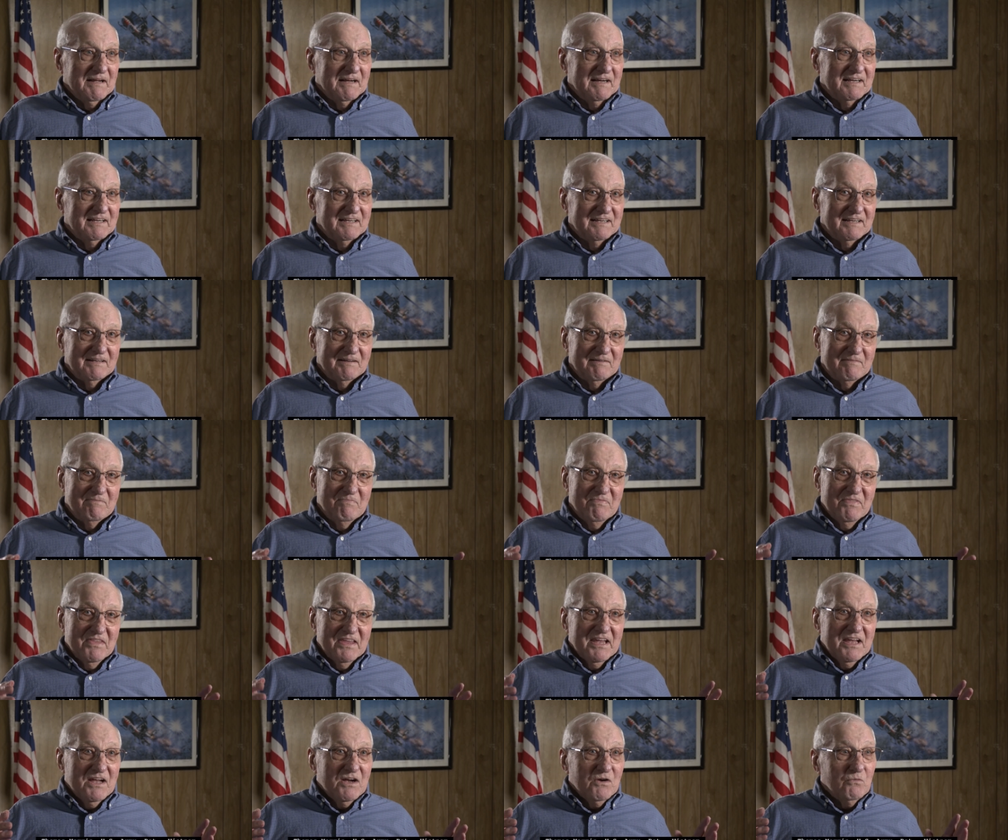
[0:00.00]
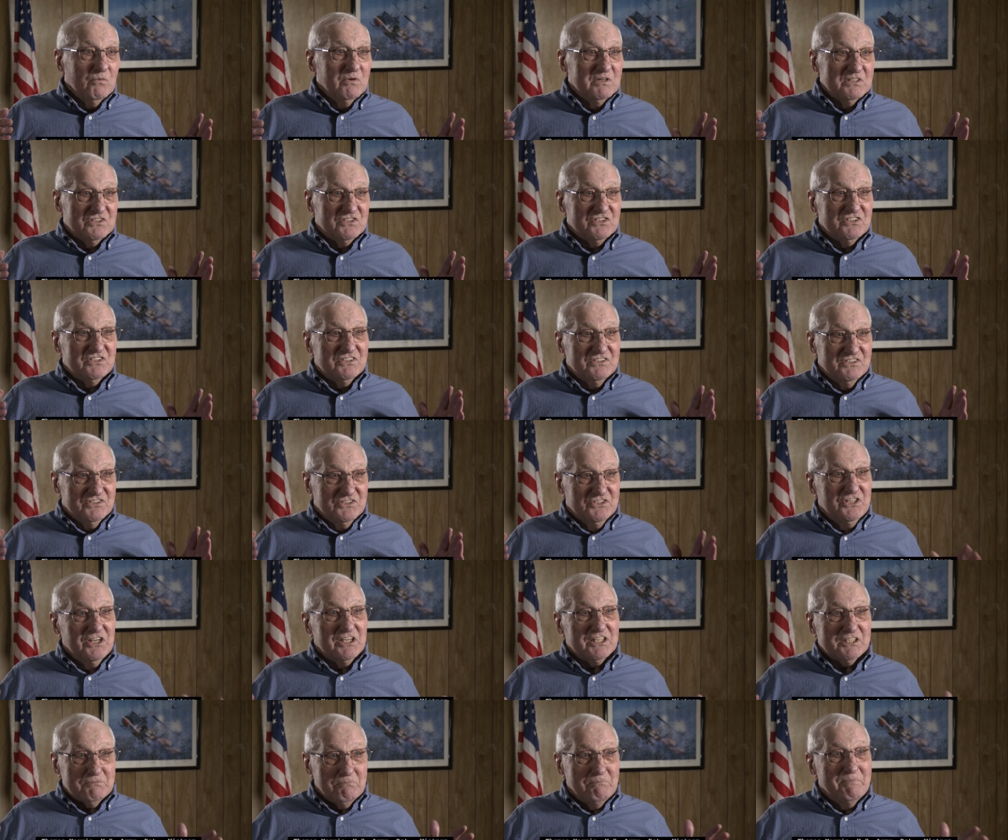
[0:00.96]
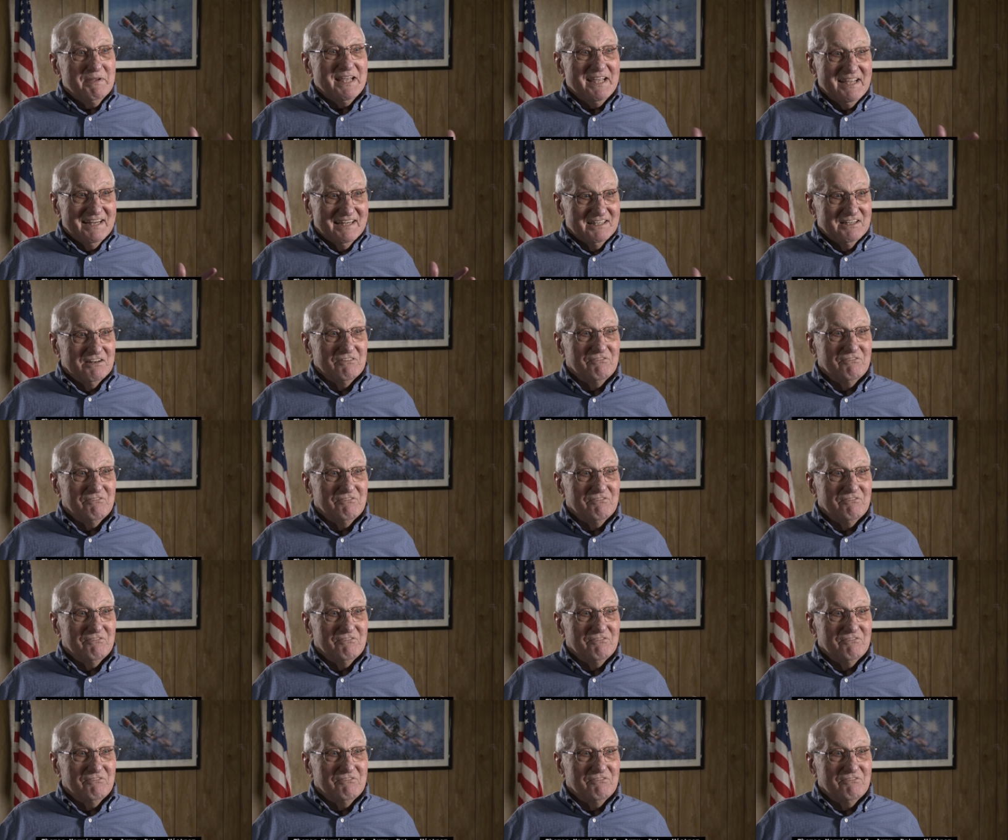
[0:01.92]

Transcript: was just being